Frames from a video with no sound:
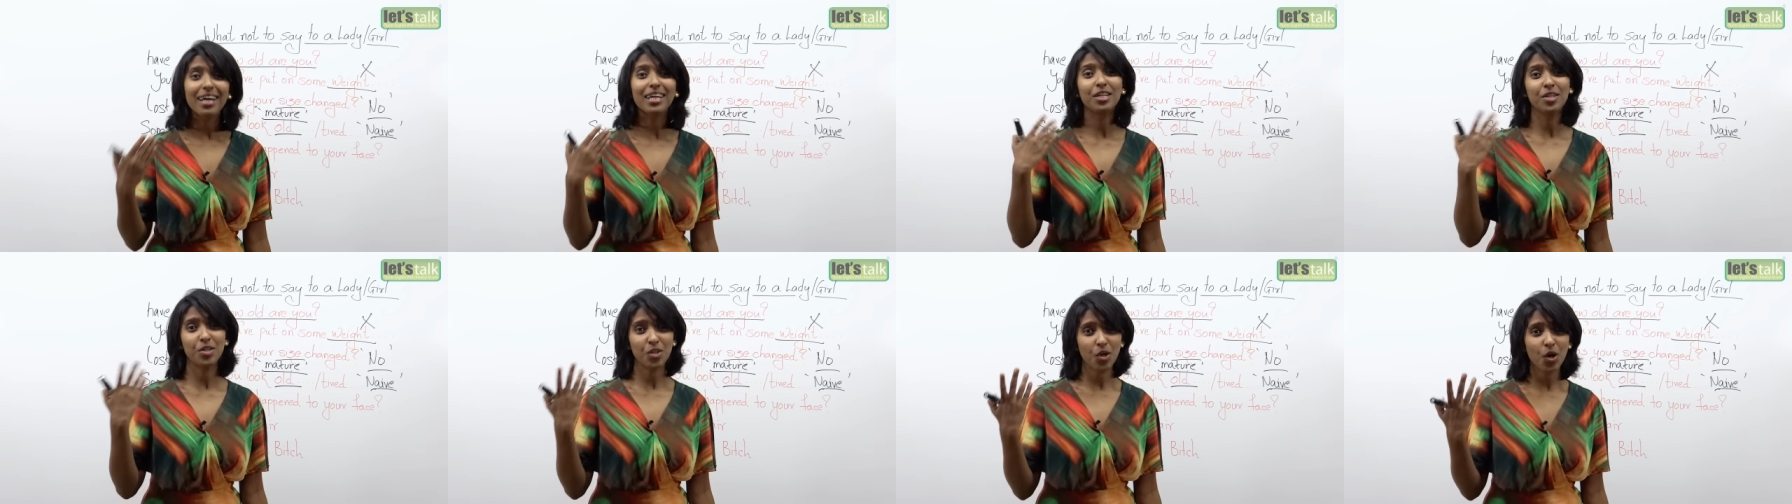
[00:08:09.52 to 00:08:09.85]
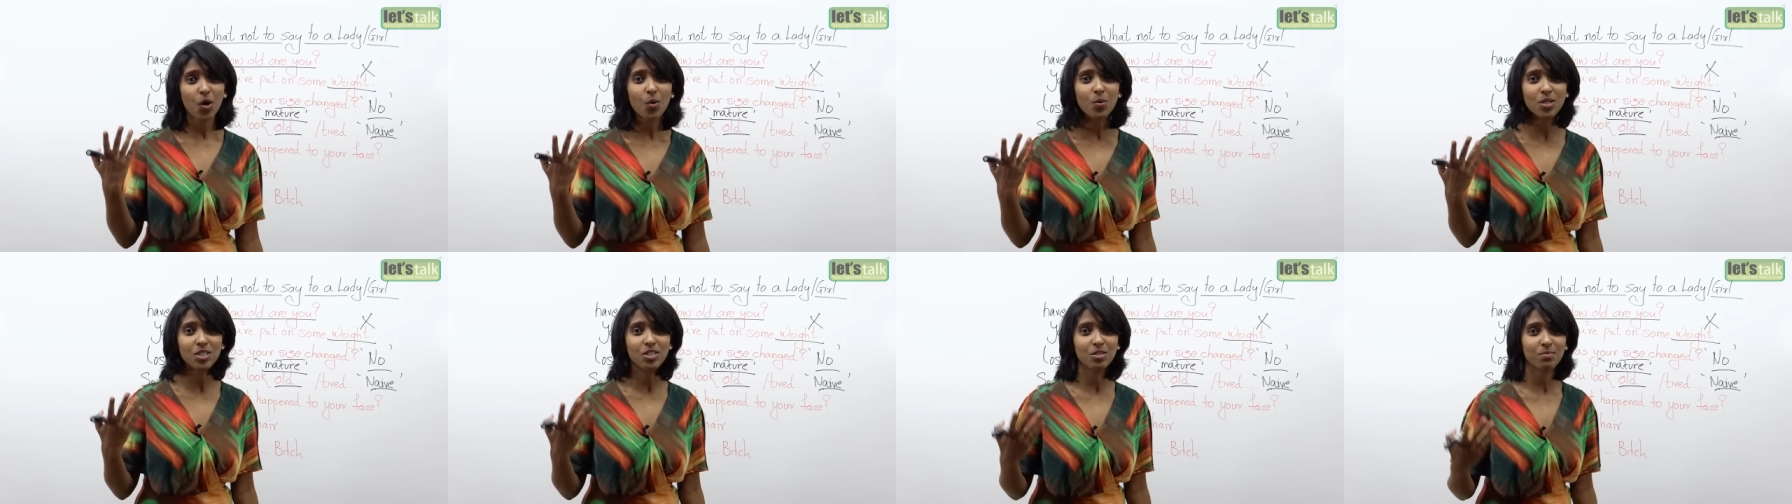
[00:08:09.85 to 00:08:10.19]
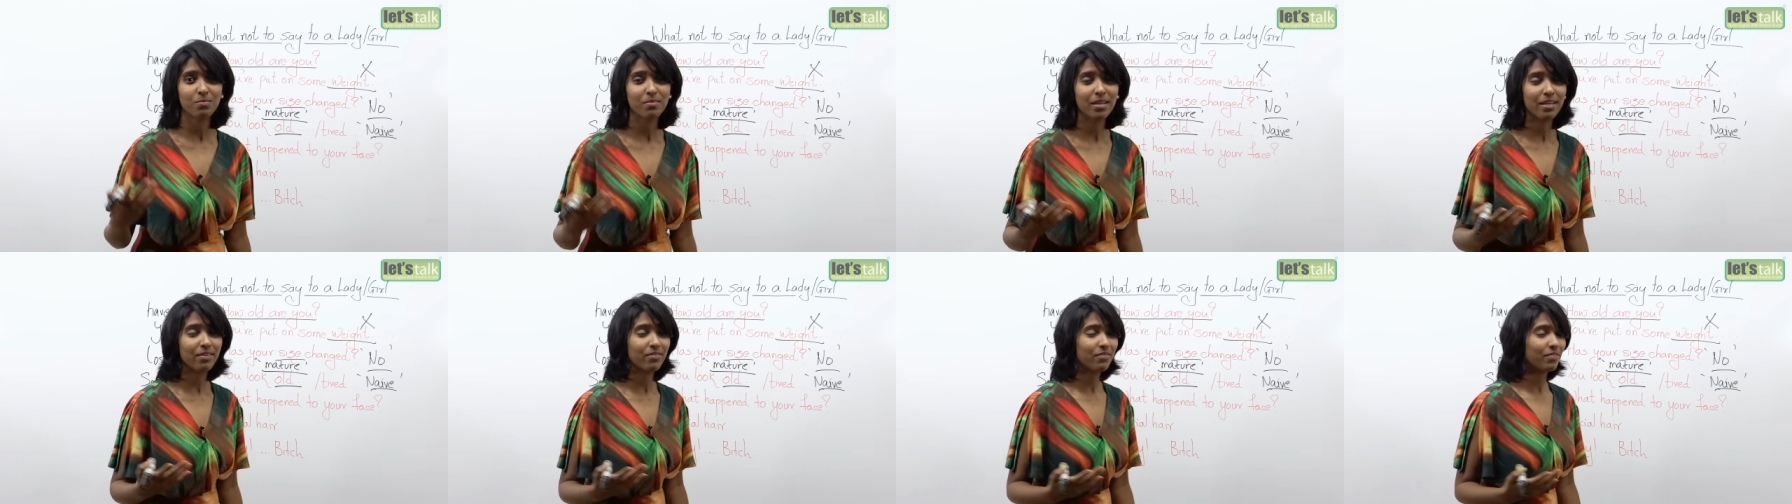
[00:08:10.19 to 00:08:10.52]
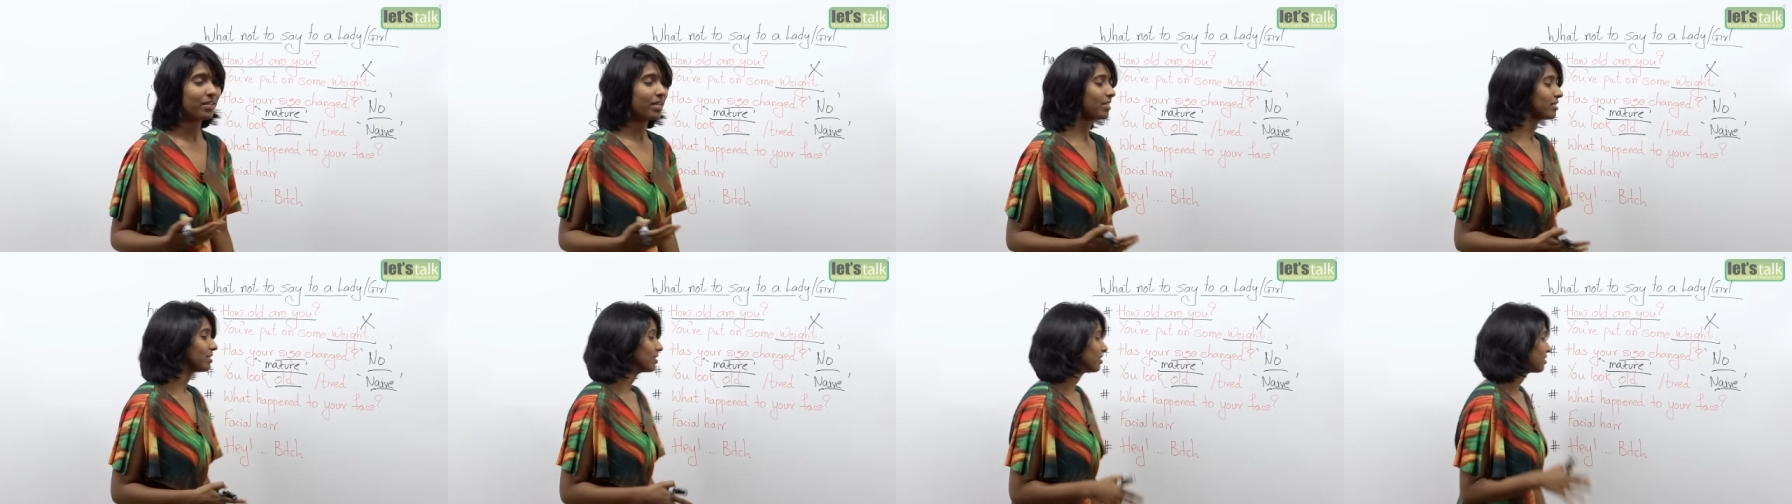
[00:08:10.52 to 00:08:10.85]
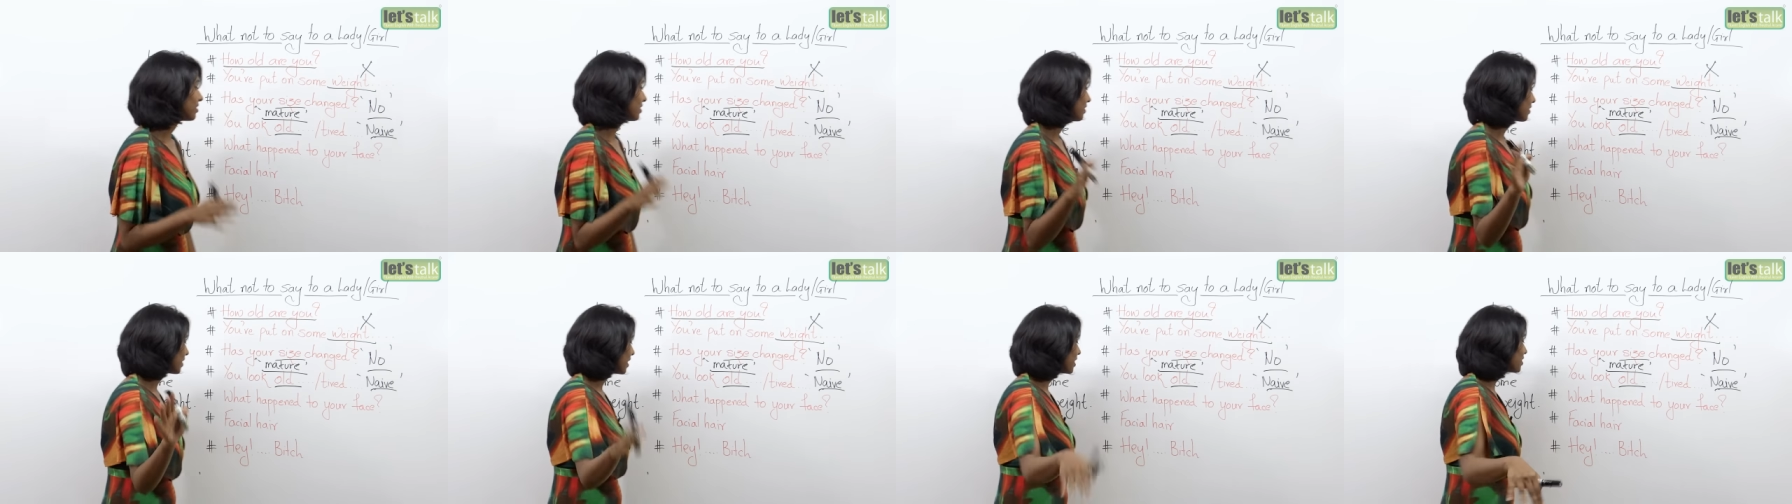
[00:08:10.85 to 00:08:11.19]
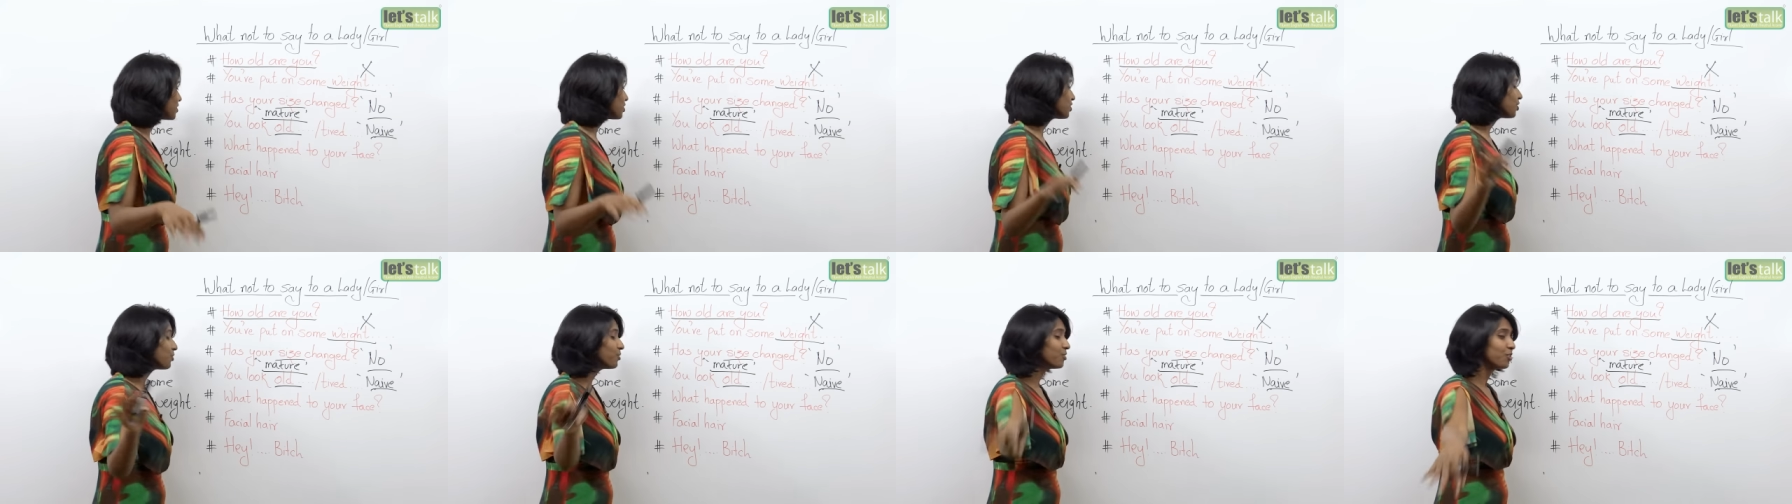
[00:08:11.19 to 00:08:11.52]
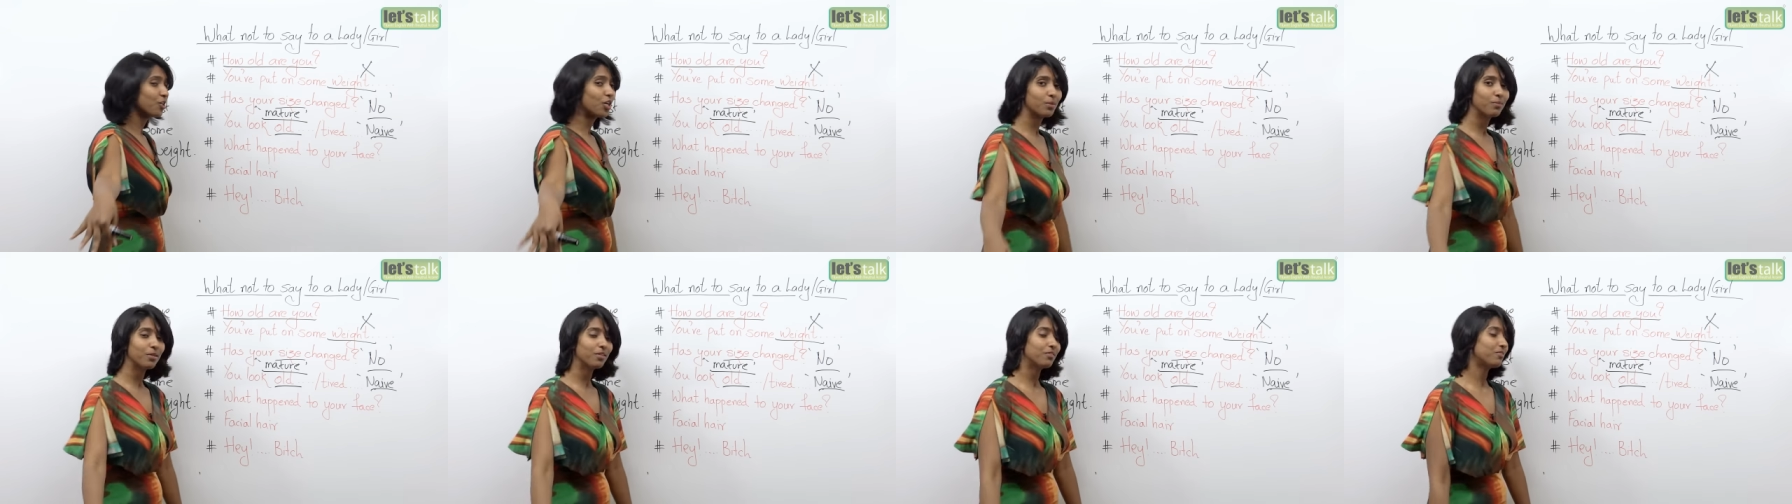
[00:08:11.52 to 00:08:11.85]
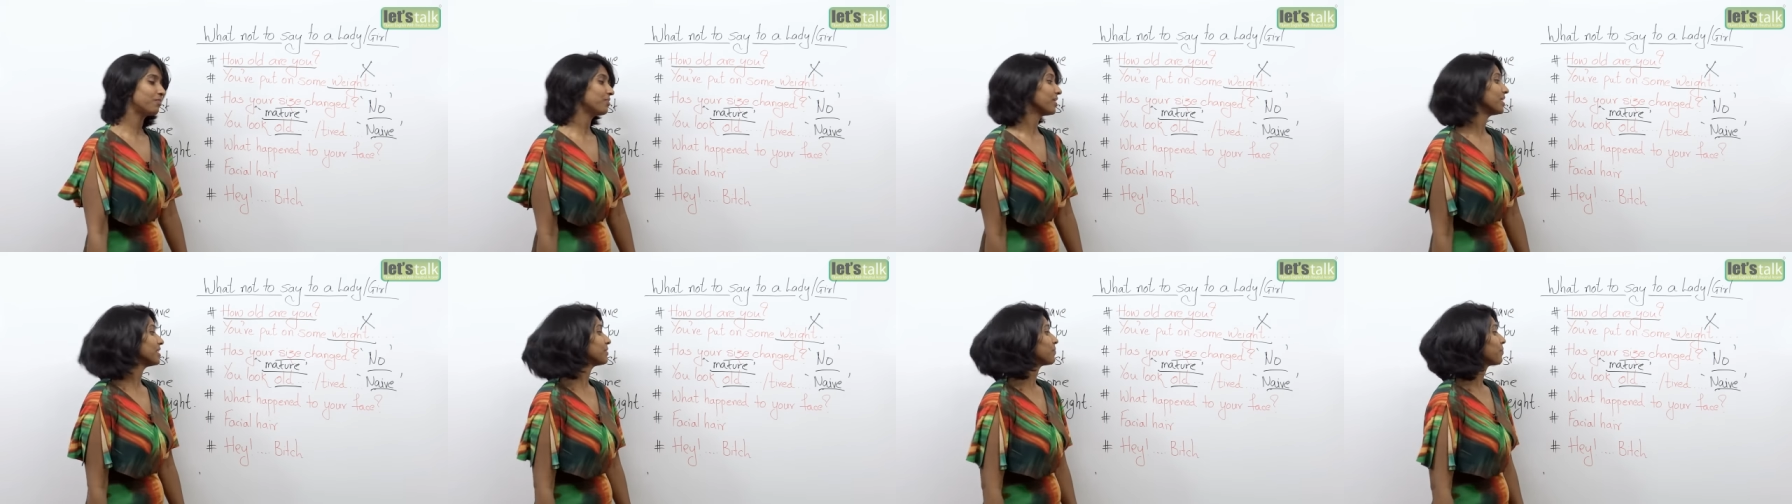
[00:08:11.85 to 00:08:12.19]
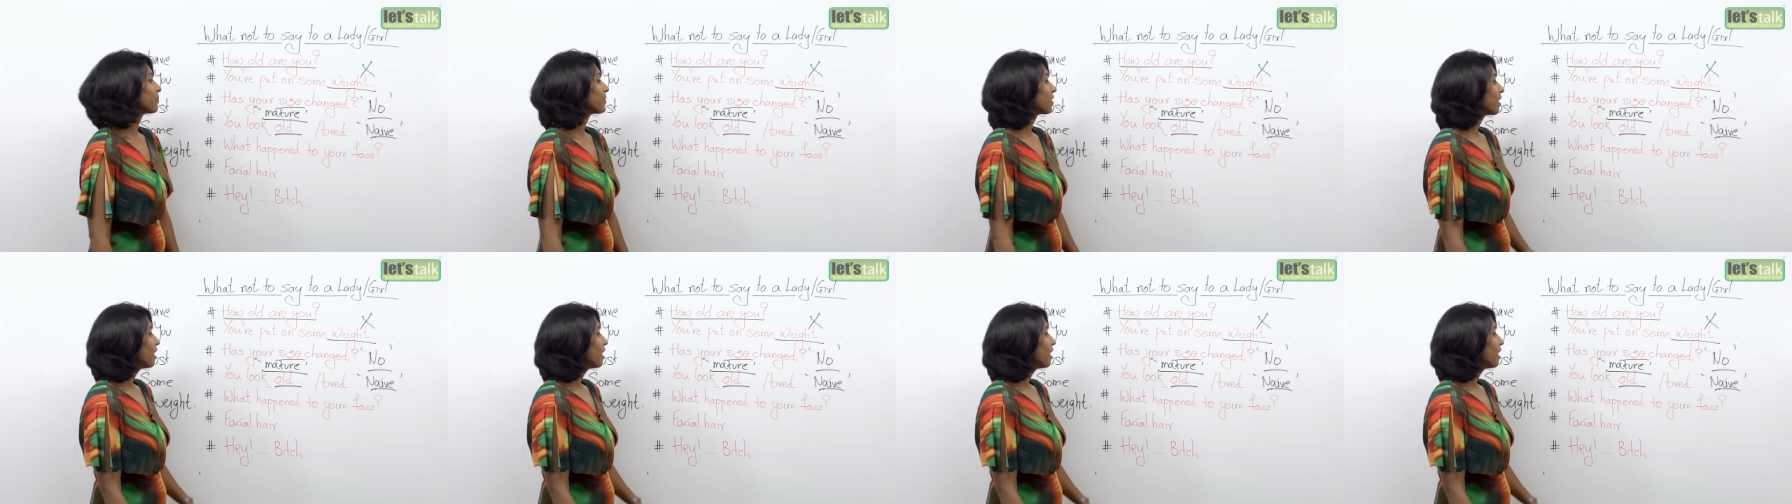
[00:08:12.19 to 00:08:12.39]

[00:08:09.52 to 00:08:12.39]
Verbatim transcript: I know it's on my face, okay? So don't talk about face.